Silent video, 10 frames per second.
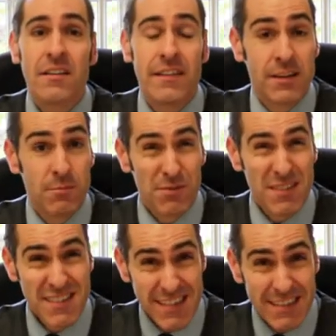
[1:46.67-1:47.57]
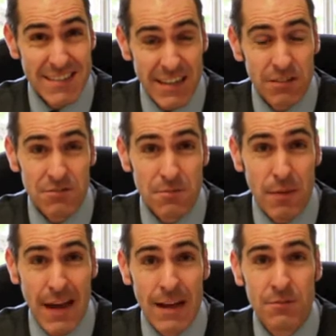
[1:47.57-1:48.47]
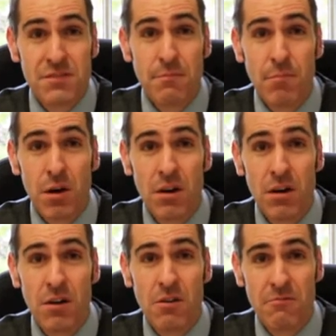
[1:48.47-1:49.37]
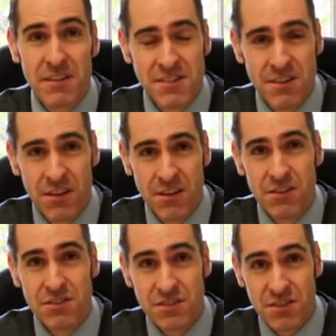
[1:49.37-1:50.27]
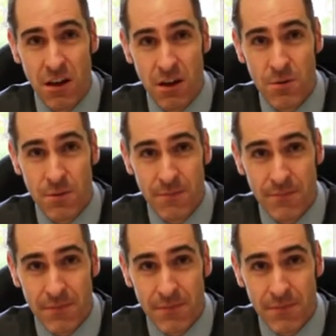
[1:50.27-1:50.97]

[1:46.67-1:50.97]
They can be up to £1,600 per return. So,